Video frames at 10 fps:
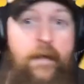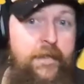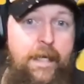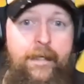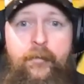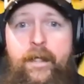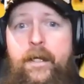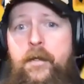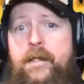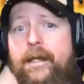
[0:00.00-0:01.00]
I, have said it in
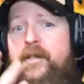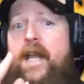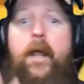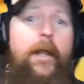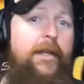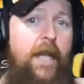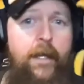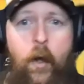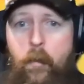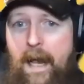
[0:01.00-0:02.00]
videos, like Jay,
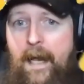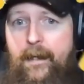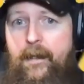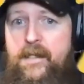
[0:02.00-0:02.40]
Jake Hoback